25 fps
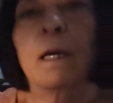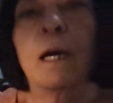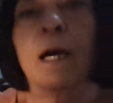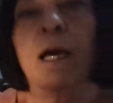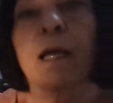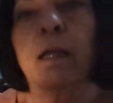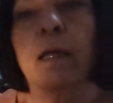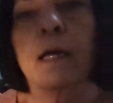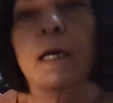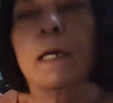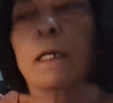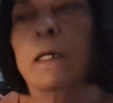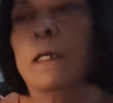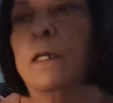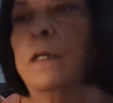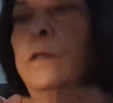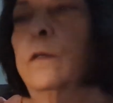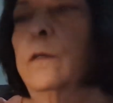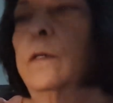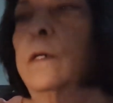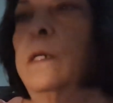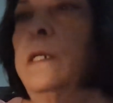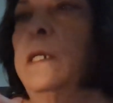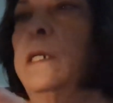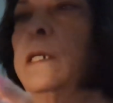I like
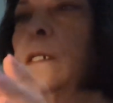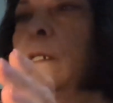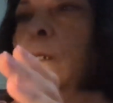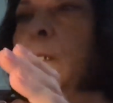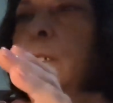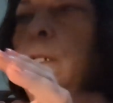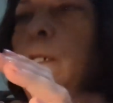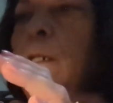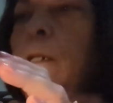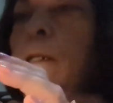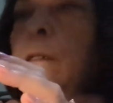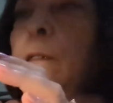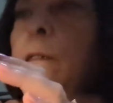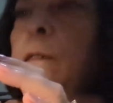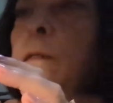cute and easy.